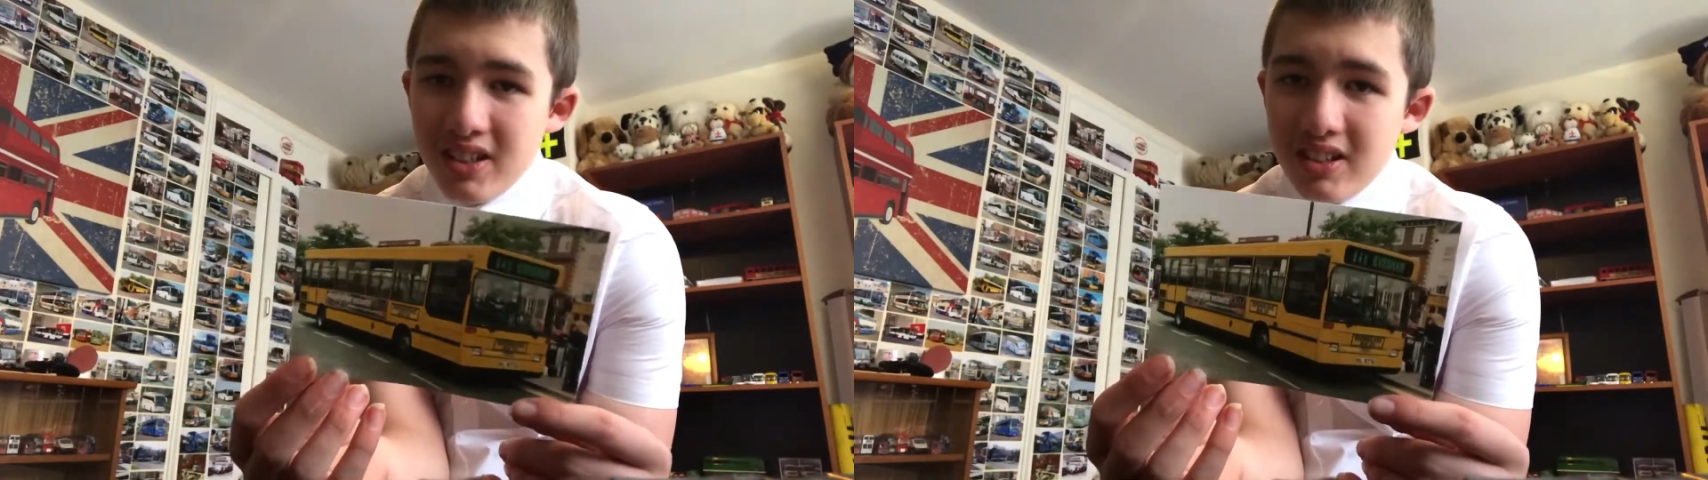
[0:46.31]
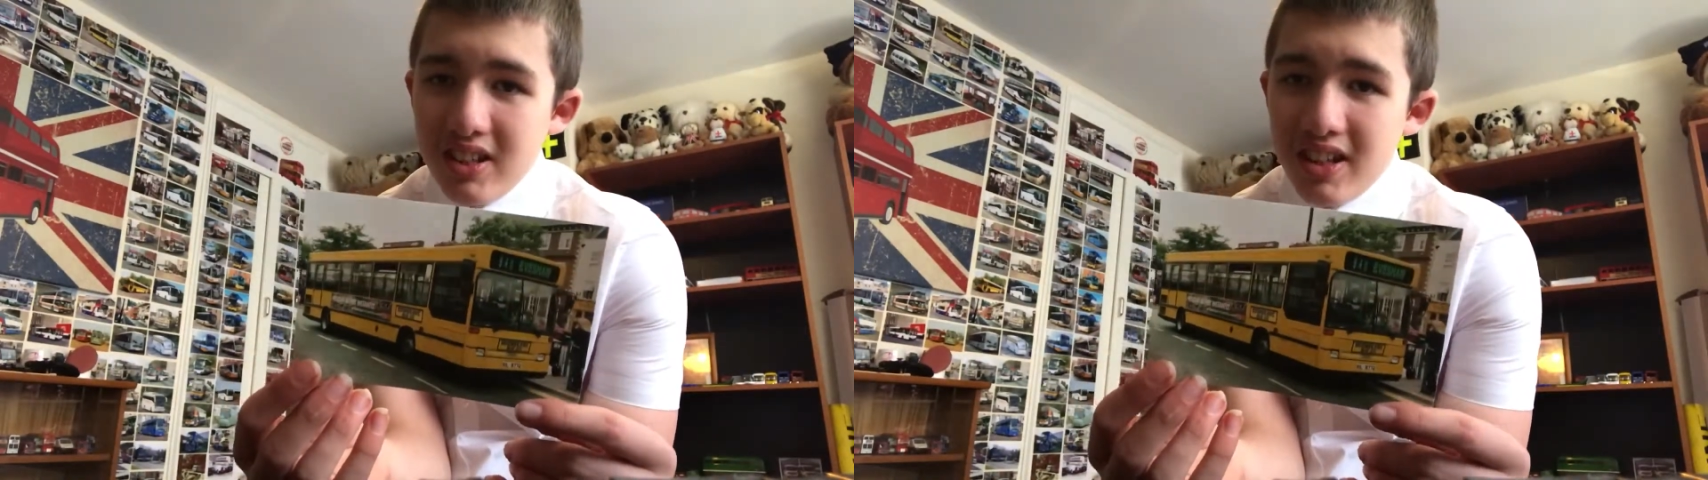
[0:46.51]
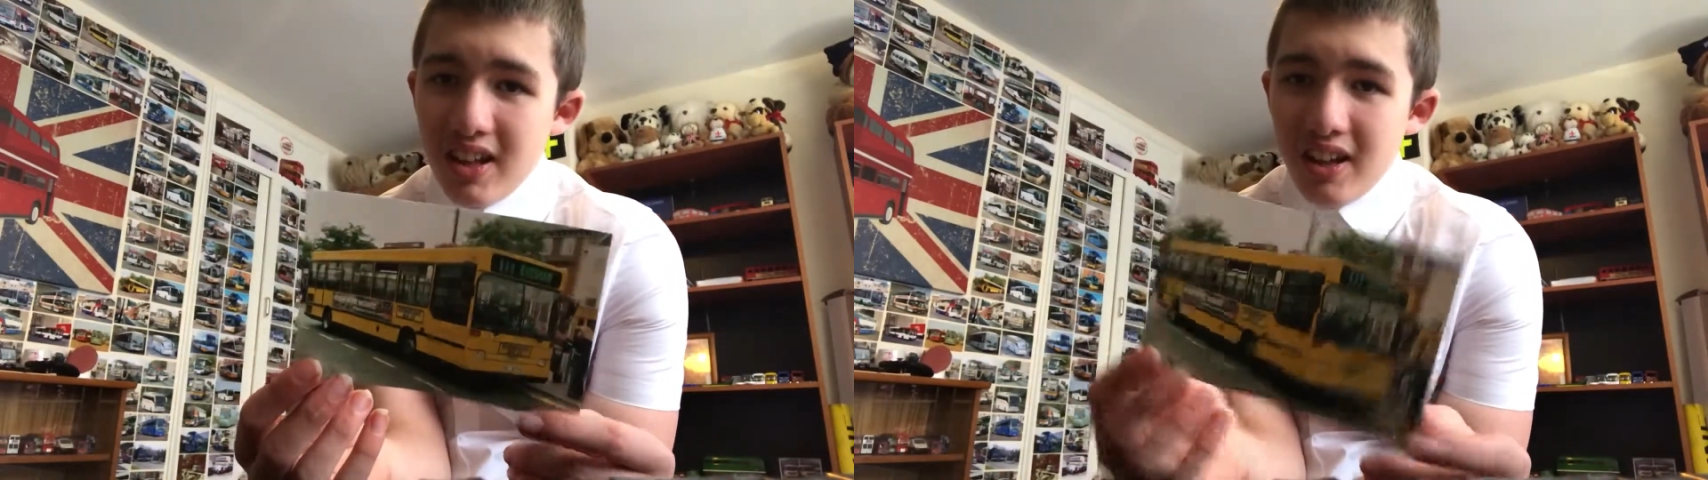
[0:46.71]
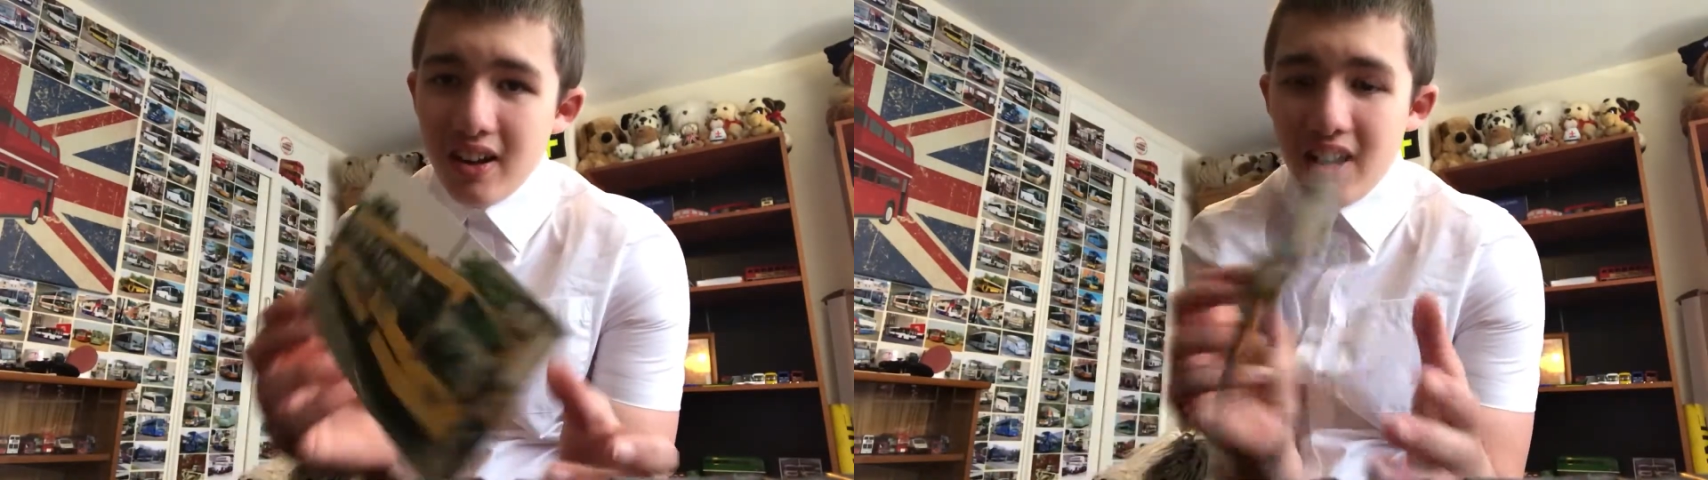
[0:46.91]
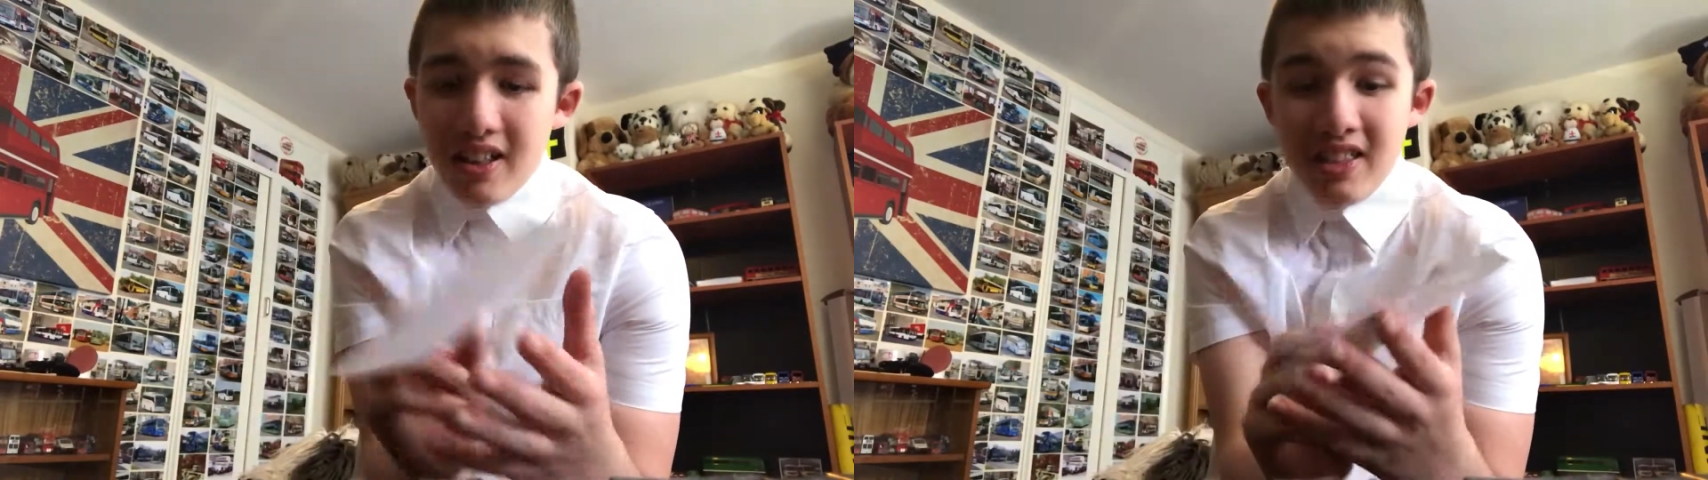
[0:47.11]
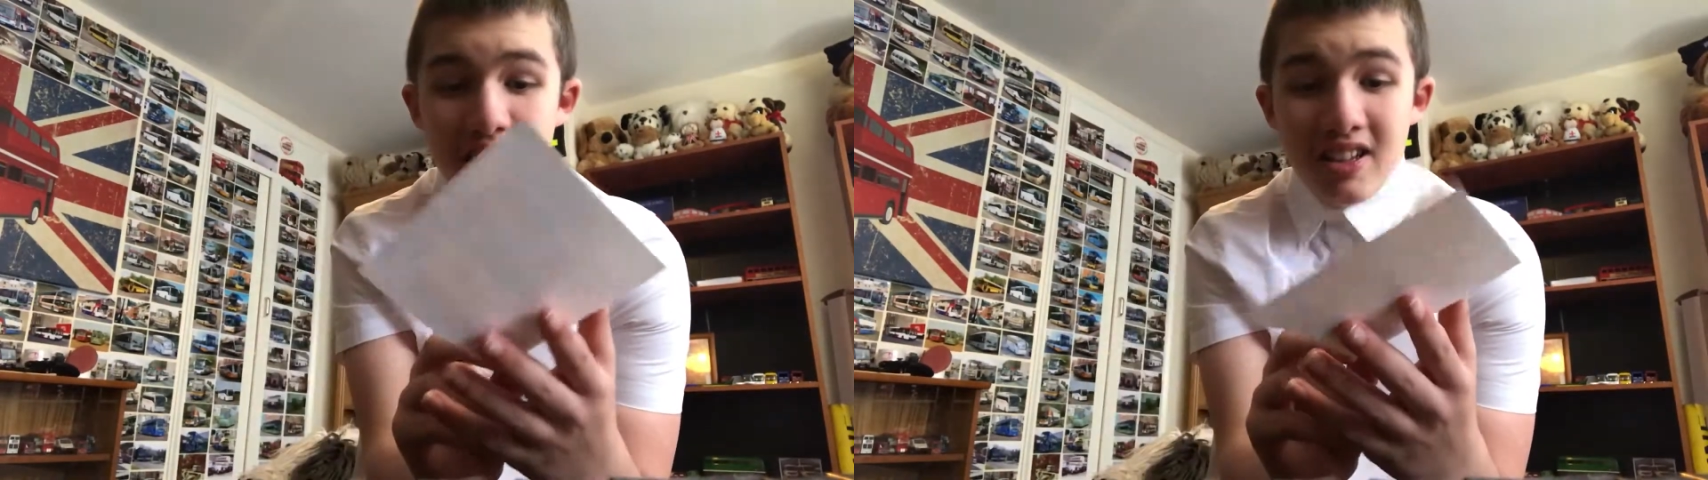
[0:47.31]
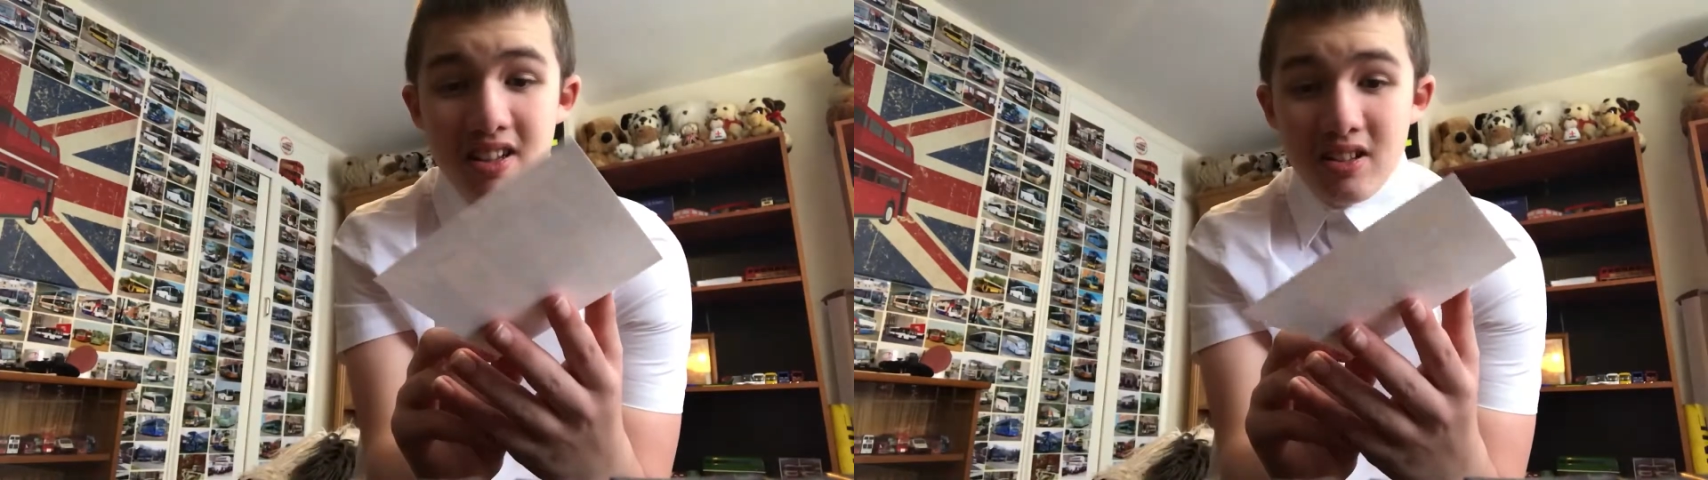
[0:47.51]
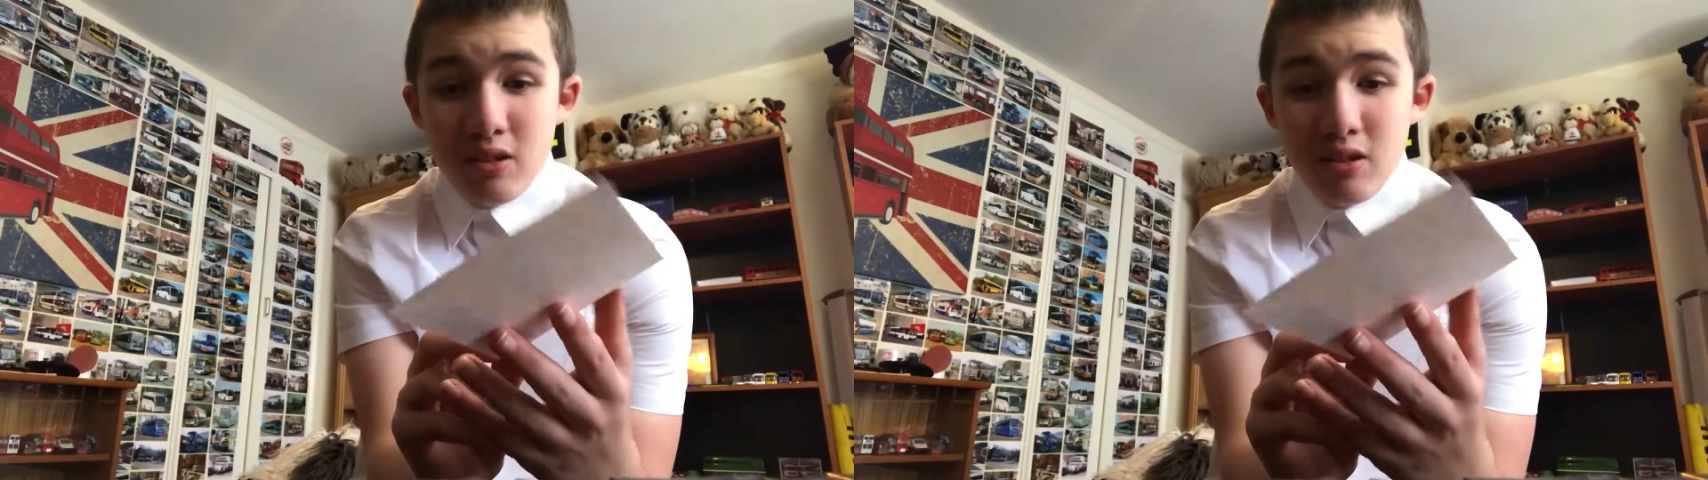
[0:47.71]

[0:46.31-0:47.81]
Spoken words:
So yeah, I think it's